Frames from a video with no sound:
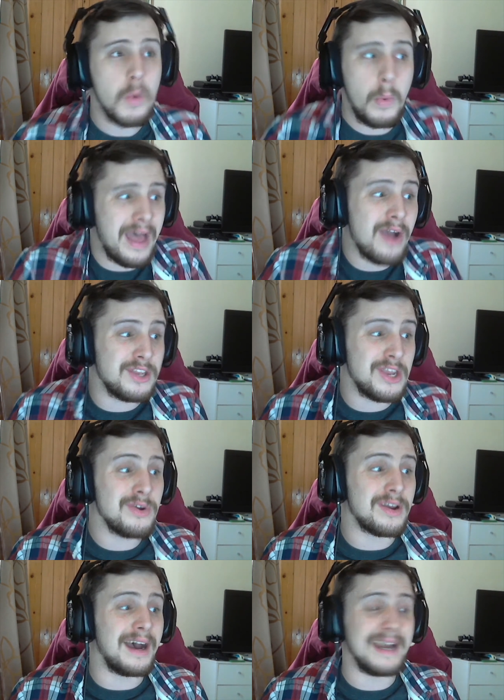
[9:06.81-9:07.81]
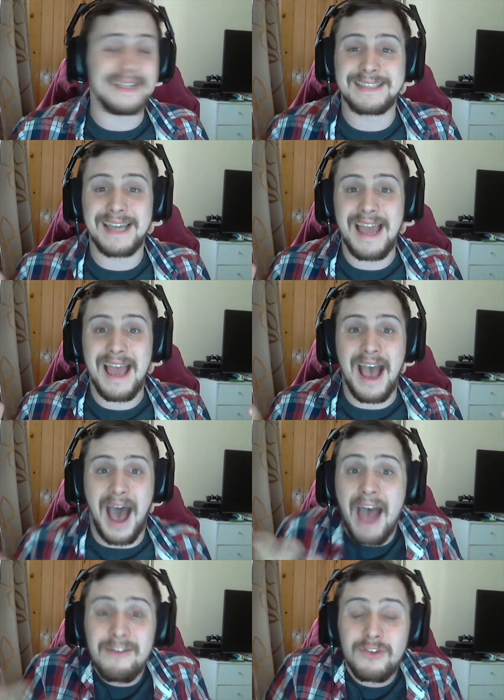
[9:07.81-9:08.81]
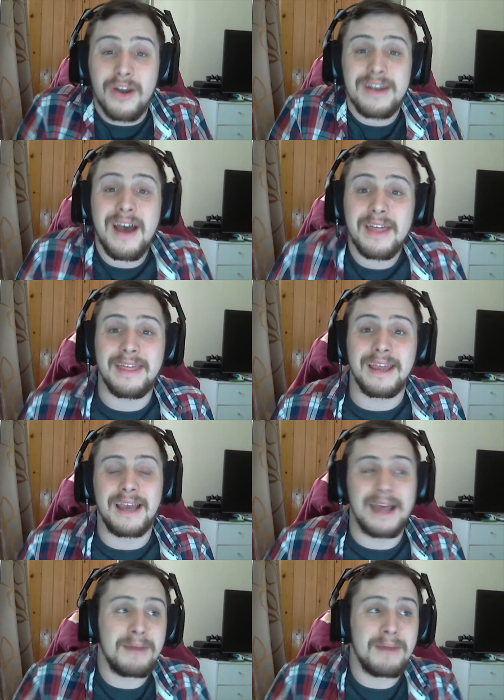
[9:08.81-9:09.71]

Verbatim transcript: Without you guys, I've got nothing.